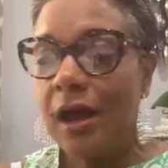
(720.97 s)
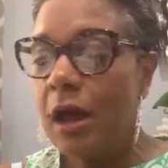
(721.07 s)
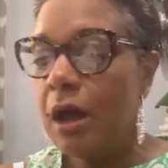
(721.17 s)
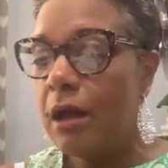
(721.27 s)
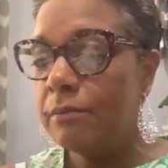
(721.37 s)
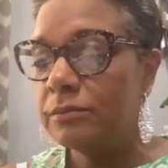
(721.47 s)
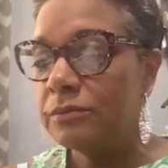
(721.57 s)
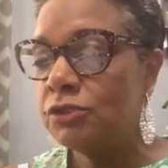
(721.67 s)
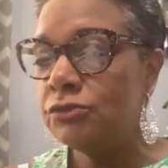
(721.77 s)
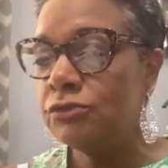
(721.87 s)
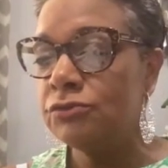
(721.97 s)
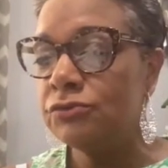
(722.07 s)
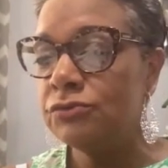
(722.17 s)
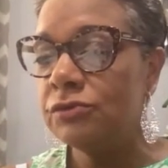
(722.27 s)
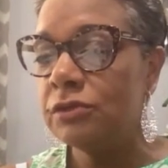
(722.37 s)

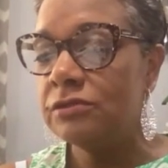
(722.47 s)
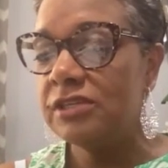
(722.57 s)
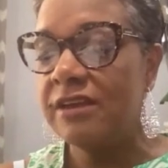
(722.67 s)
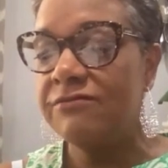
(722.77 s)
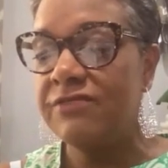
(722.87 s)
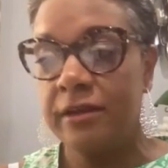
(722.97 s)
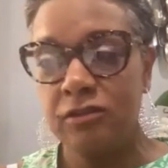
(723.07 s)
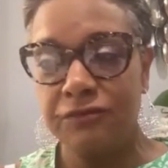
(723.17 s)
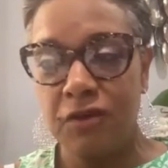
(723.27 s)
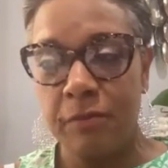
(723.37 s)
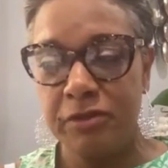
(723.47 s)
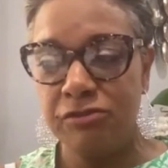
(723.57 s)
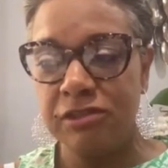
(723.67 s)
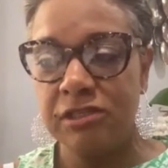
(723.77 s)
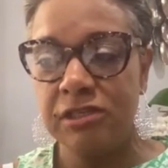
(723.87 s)
to take advantage of
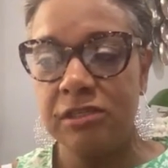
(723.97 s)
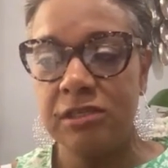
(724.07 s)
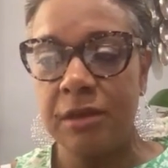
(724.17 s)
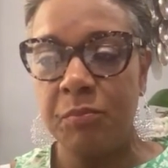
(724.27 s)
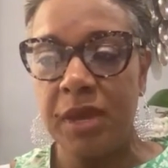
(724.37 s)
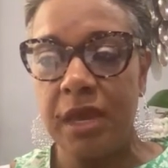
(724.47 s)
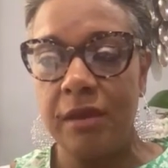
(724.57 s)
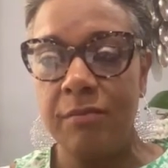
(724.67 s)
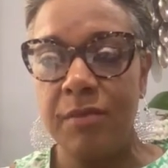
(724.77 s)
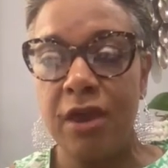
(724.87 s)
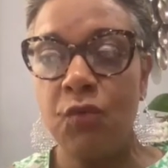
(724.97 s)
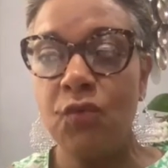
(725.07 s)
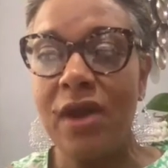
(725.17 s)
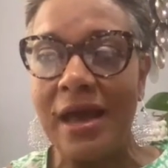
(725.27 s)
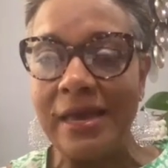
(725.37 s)
opportunities that may
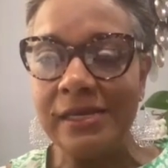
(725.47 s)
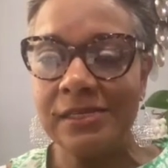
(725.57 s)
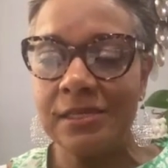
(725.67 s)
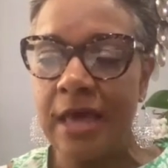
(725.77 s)
arise